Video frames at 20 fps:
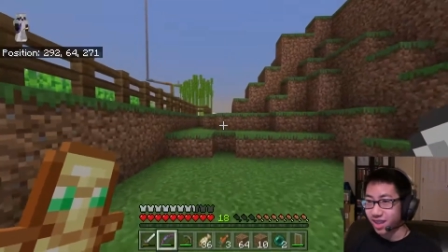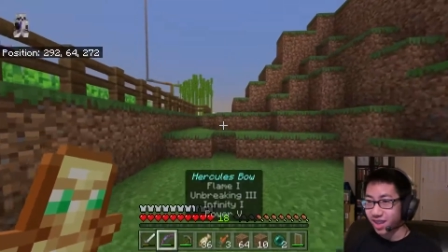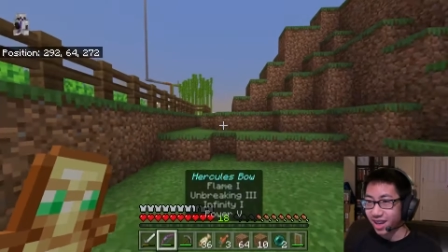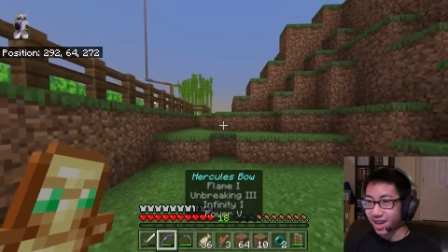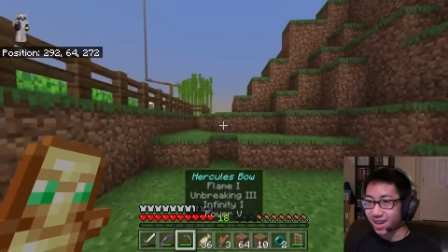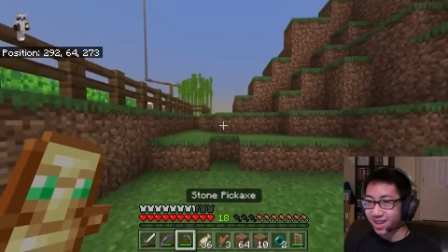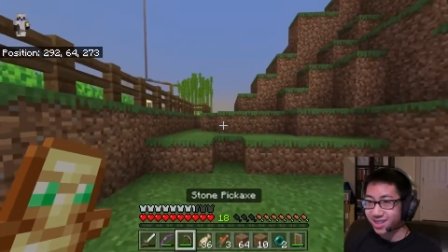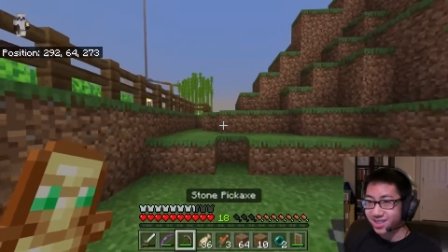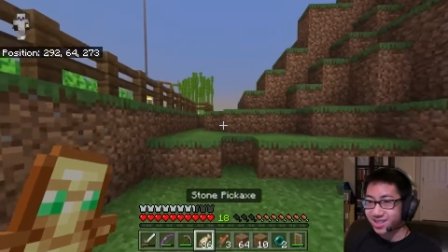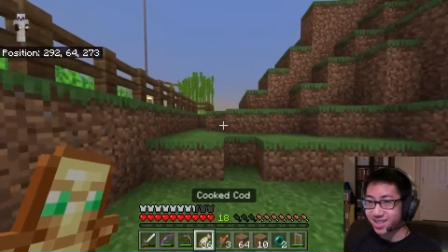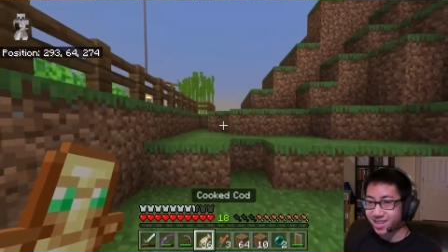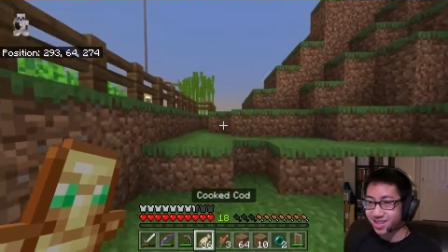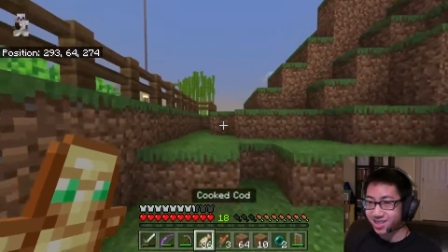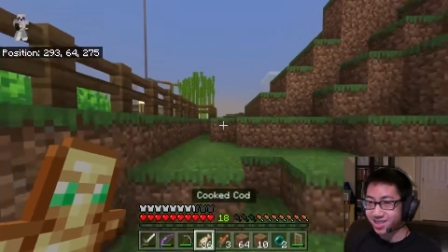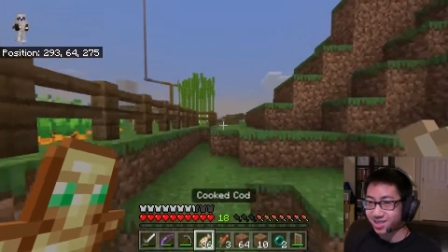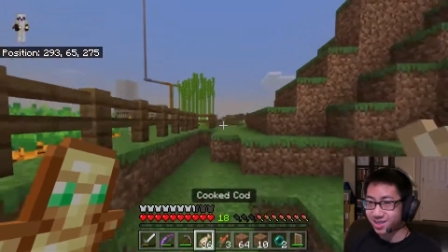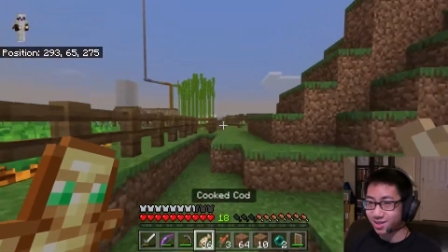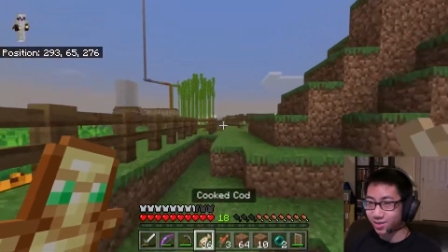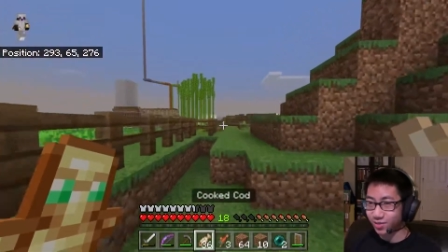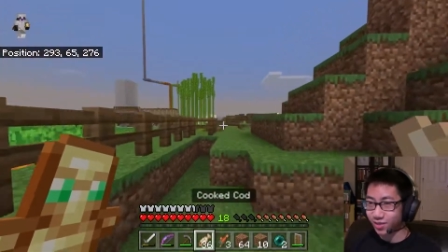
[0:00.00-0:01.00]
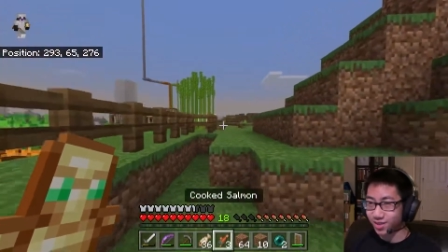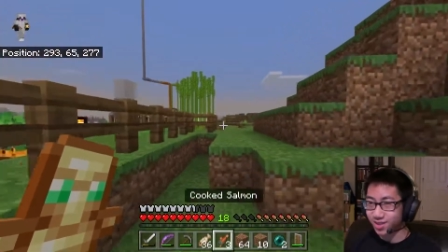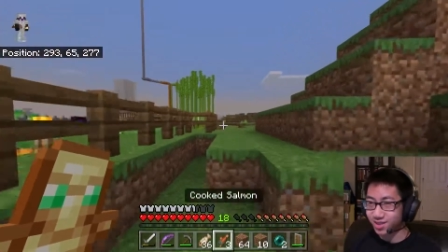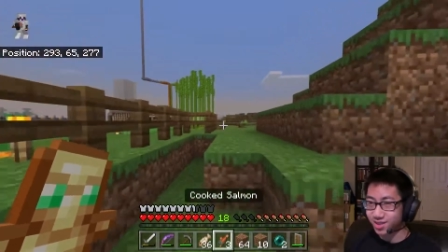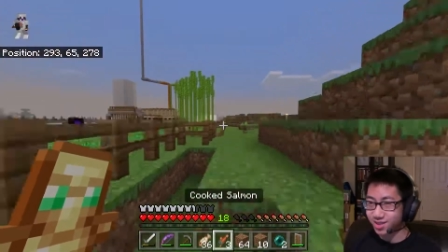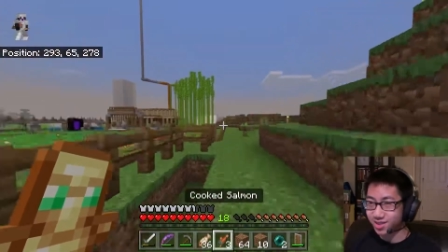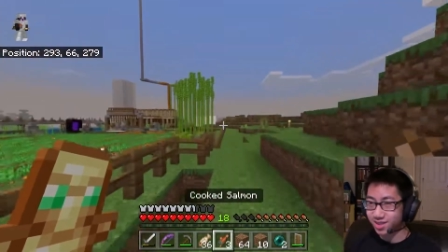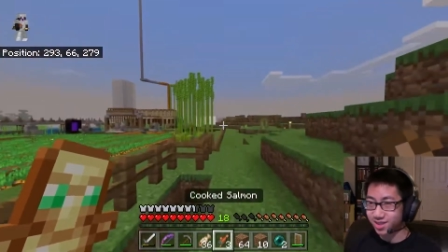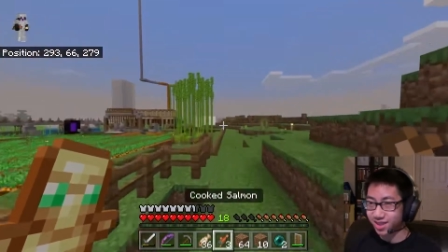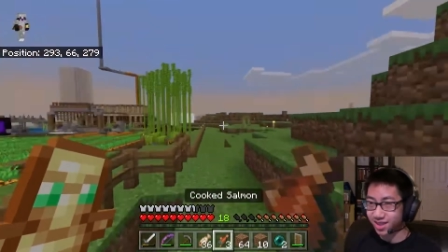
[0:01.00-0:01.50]
and test the
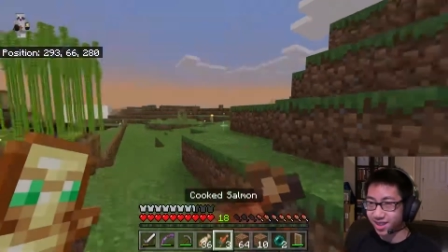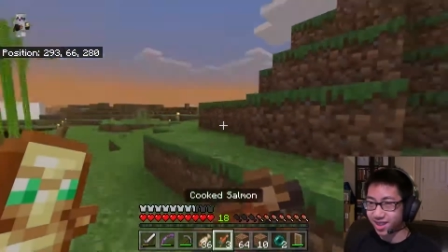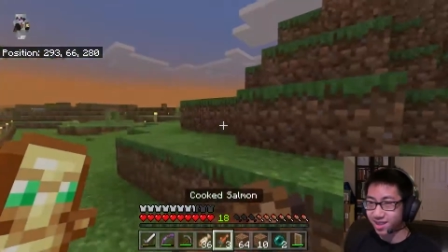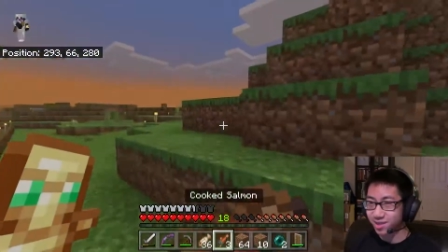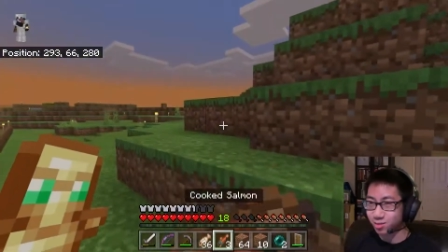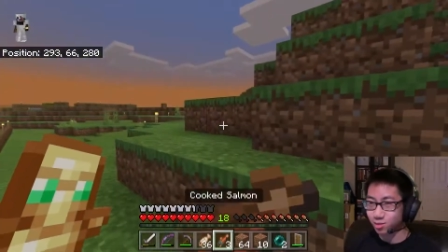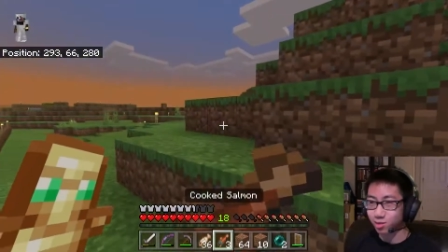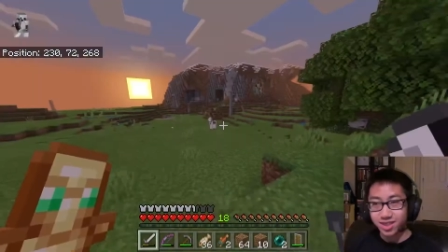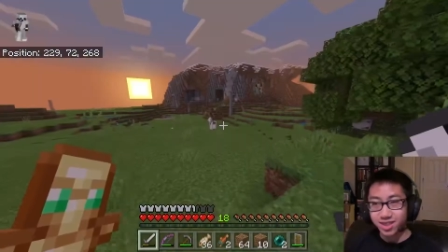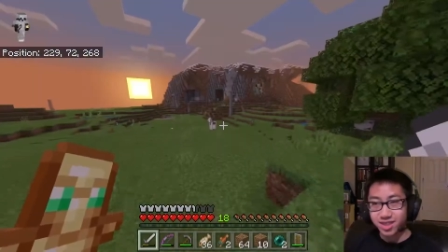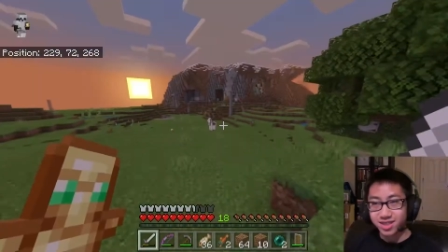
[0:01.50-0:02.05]
defenses of the castle.